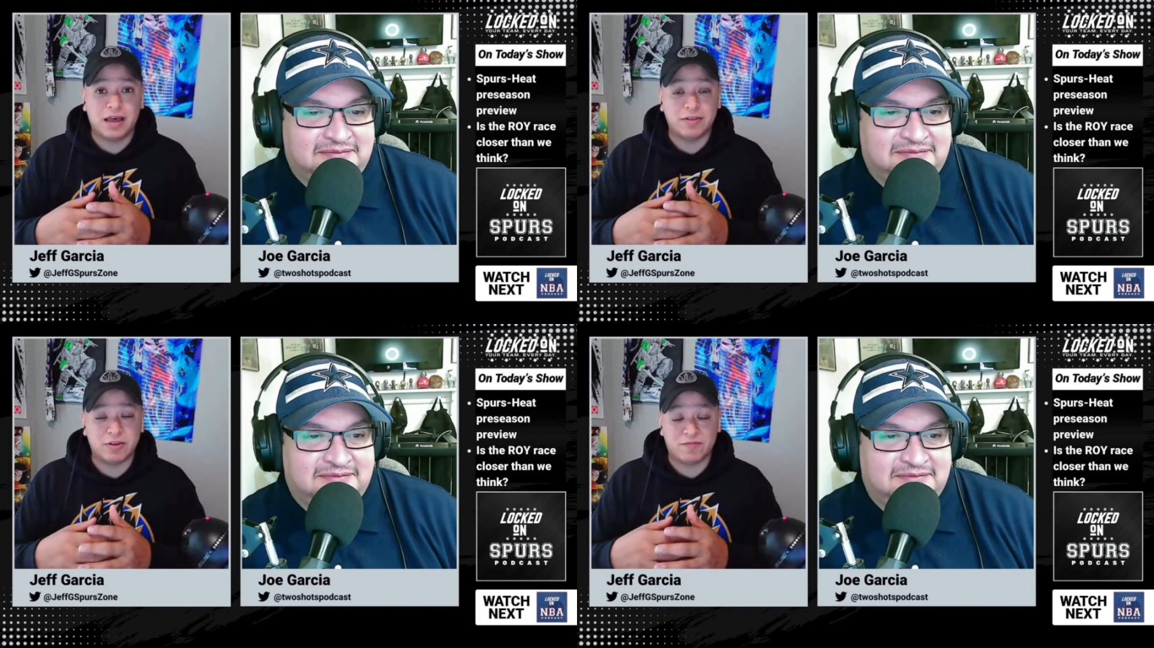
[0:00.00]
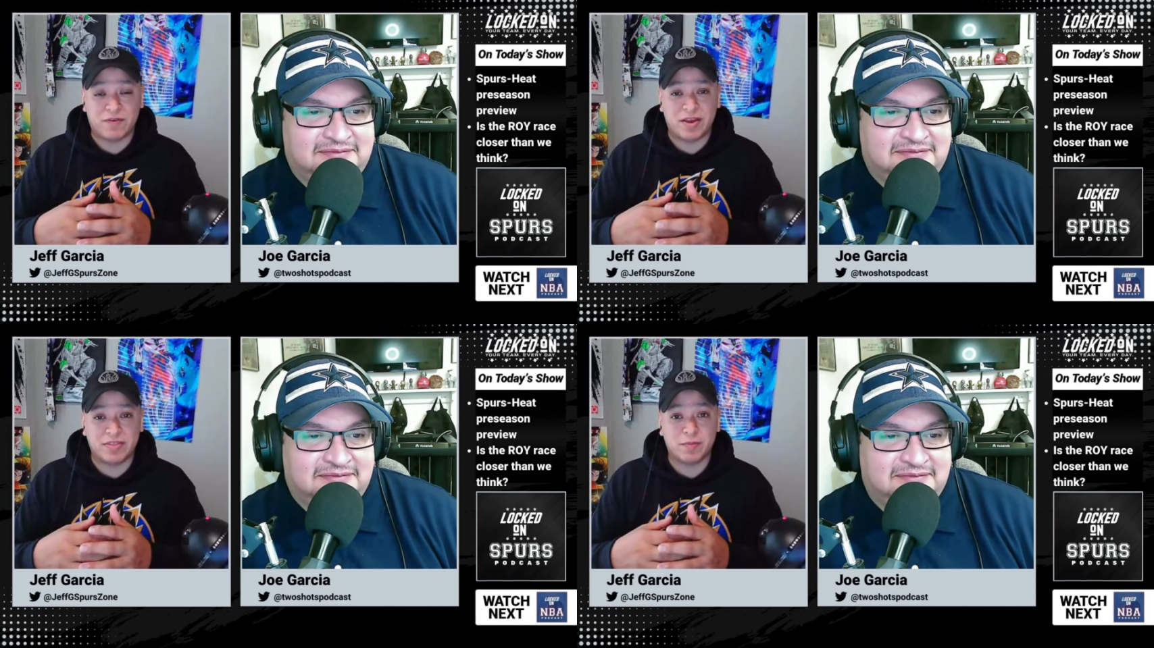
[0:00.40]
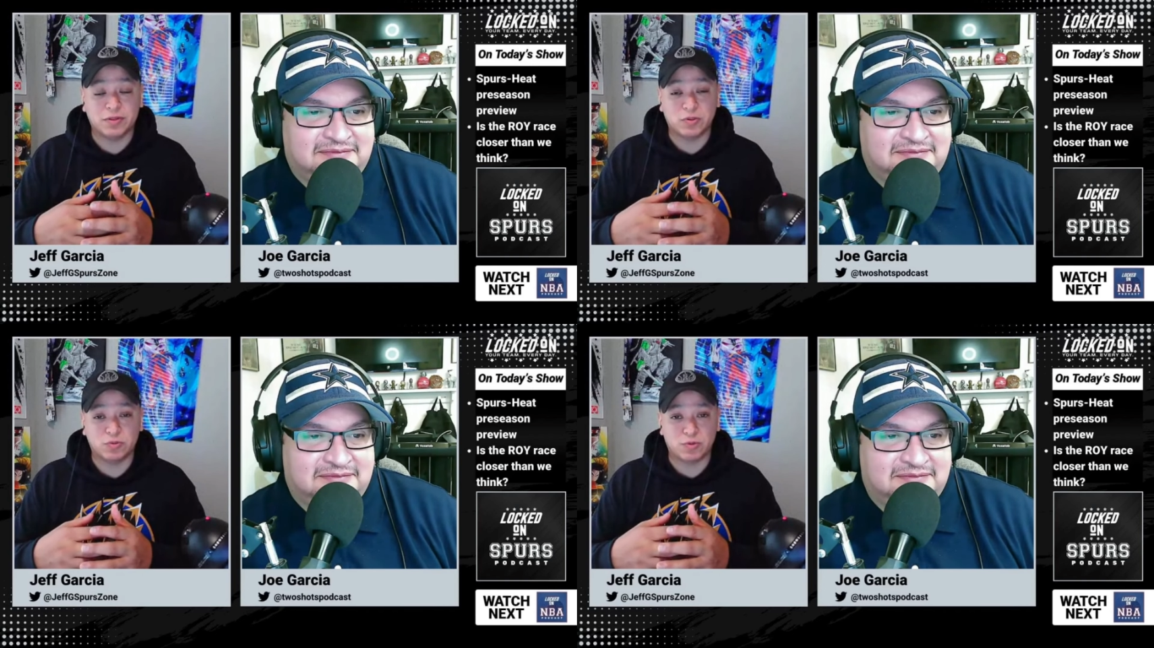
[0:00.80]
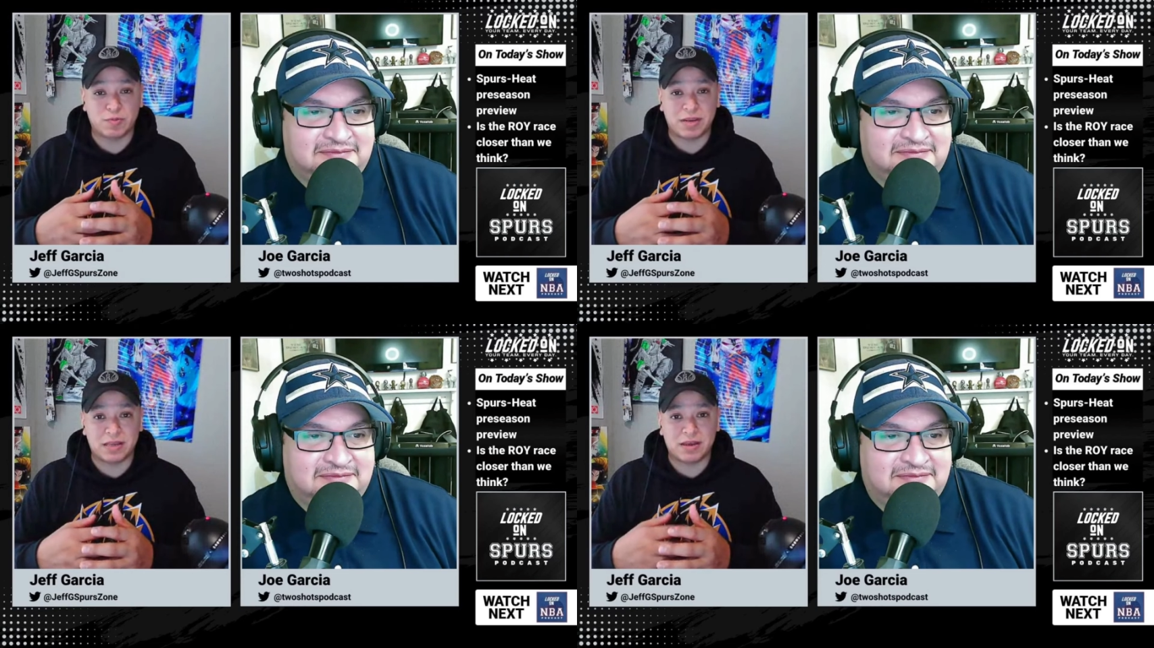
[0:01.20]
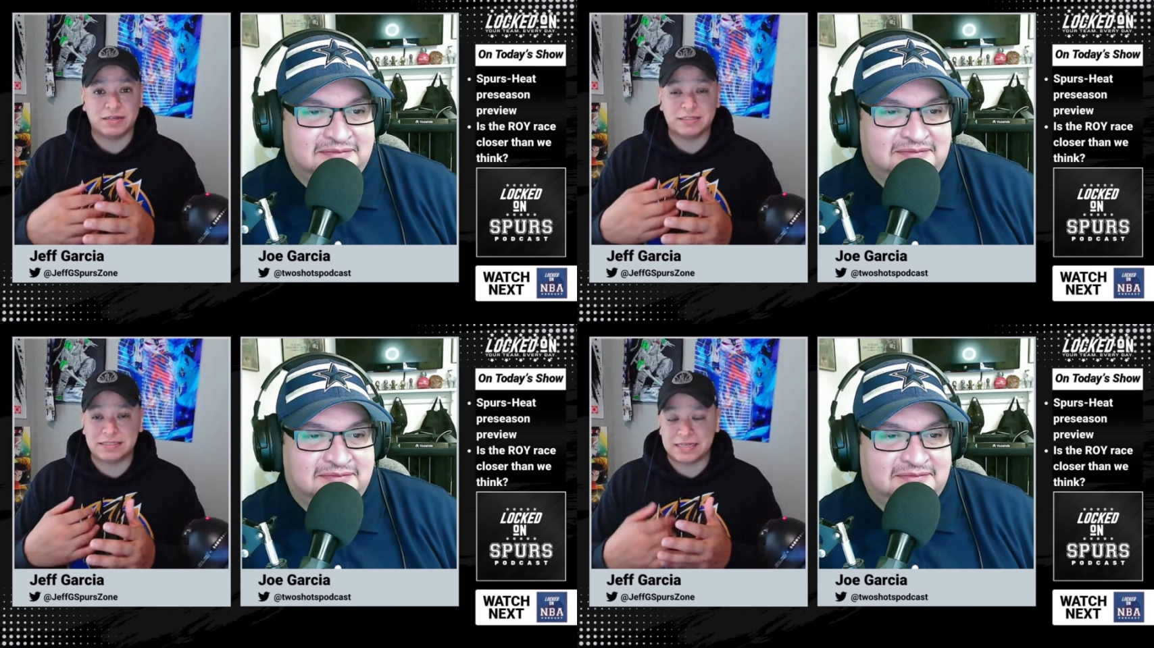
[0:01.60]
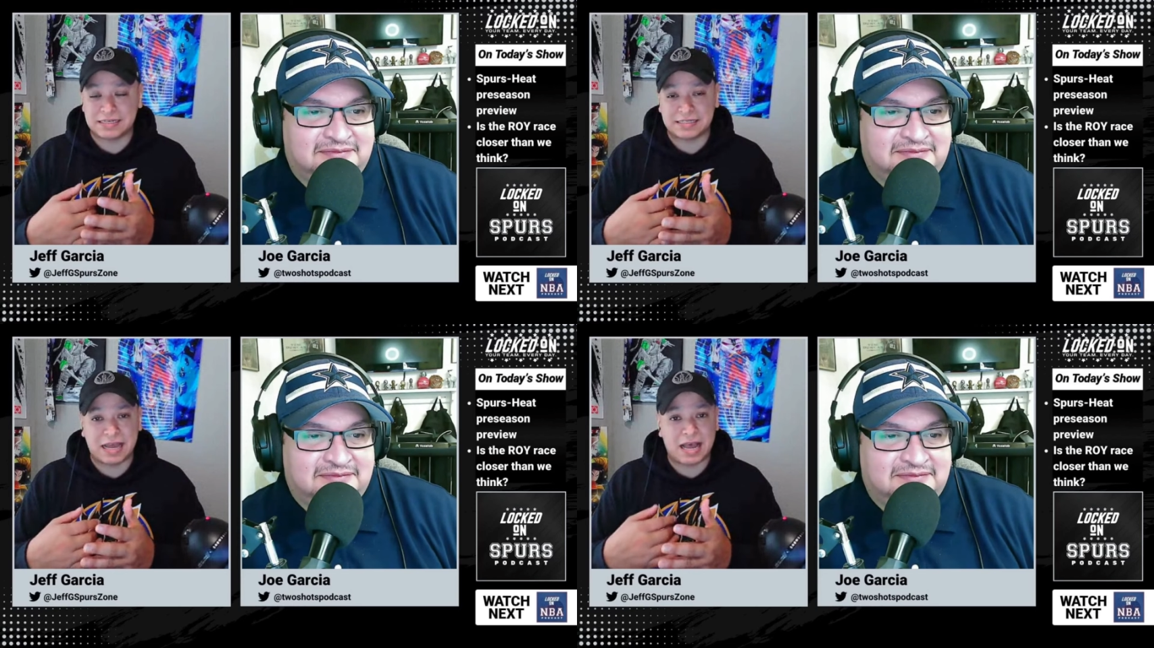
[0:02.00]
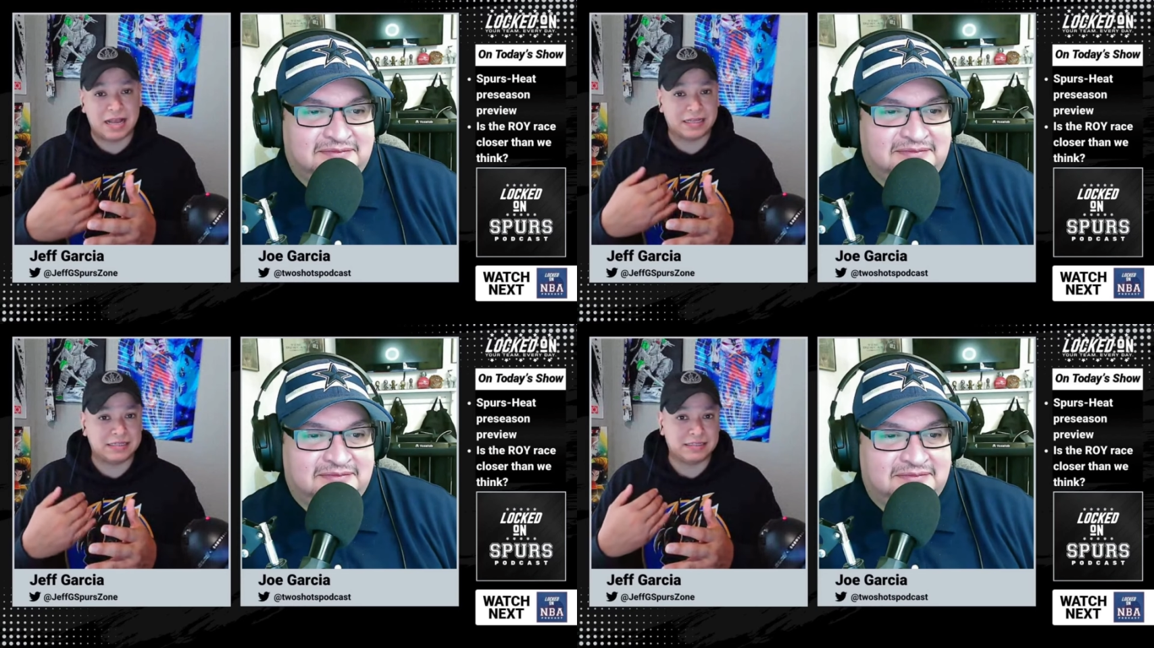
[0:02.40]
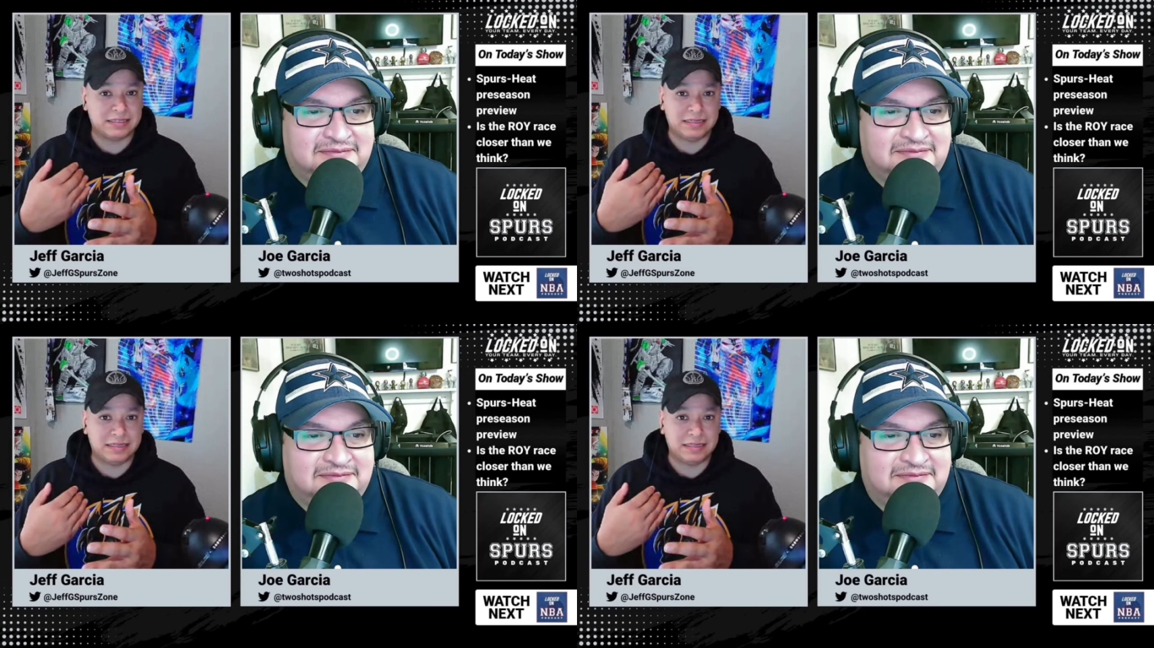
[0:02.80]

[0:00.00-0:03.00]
Speaker 1: Uh, you can find them on social media on TikTok,